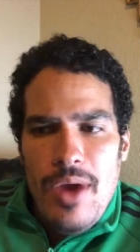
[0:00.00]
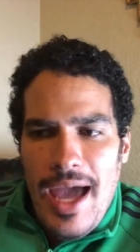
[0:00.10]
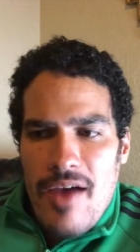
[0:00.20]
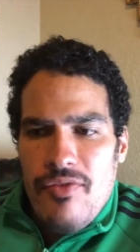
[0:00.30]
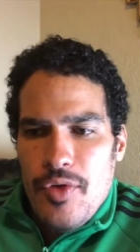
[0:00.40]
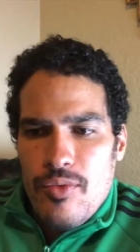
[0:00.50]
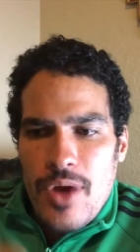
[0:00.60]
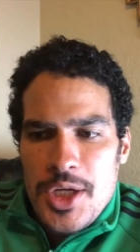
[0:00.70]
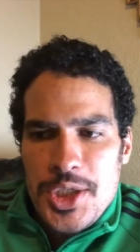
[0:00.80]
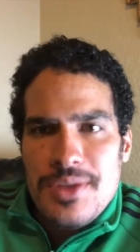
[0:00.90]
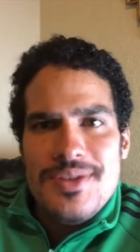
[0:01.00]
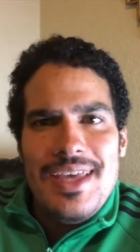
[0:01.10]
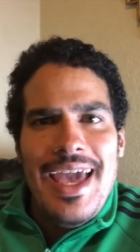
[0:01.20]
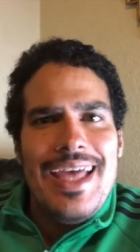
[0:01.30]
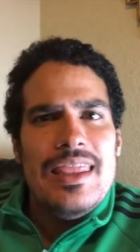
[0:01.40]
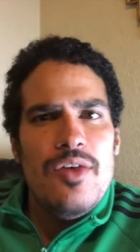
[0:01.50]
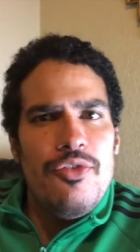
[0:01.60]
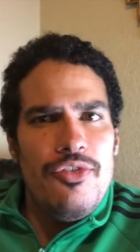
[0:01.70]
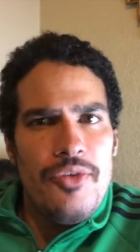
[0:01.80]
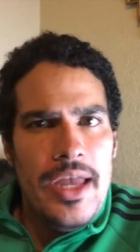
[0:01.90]
have the Russians and the
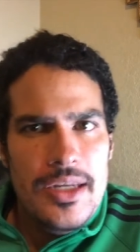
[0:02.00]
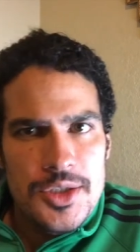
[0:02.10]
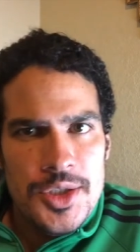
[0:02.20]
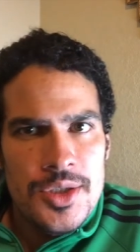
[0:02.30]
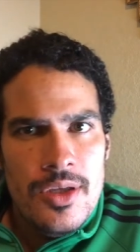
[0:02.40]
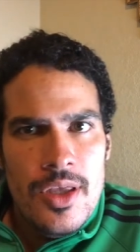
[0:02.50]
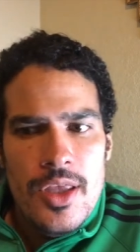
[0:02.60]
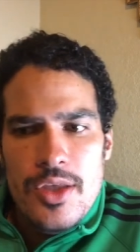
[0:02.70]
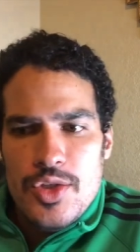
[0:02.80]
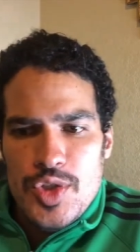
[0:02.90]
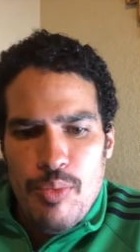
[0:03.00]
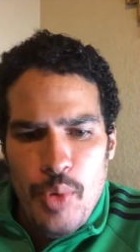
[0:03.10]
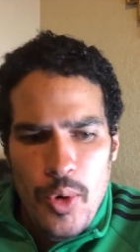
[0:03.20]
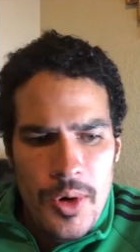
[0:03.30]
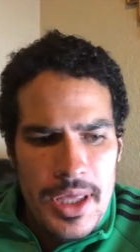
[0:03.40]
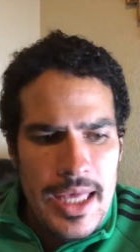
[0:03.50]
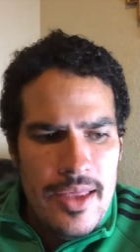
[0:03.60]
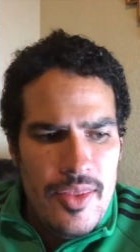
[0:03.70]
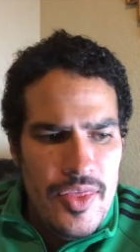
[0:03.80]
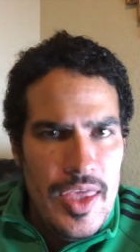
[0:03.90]
French supporting
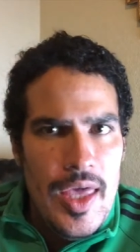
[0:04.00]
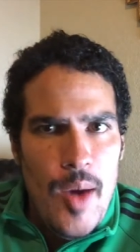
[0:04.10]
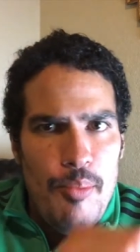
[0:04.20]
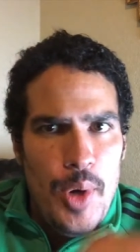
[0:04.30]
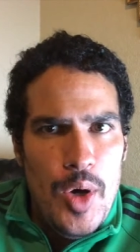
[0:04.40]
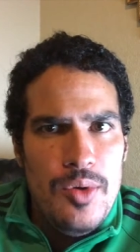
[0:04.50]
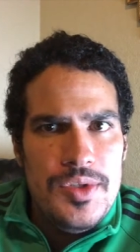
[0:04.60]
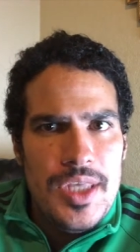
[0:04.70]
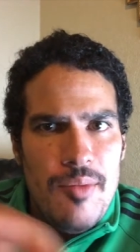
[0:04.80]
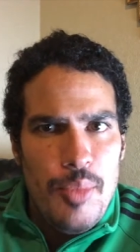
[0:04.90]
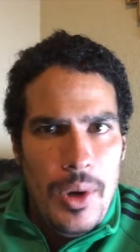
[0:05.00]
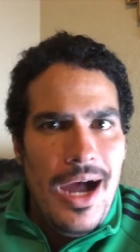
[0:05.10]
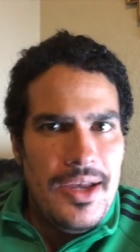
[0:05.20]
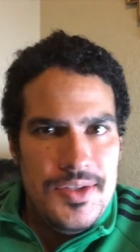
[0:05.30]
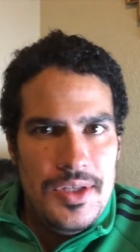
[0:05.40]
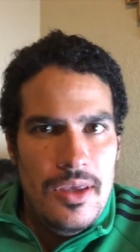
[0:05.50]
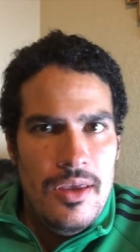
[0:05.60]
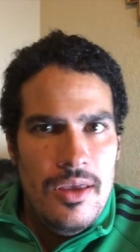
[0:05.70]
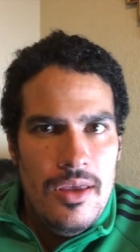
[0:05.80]
the opposing proxy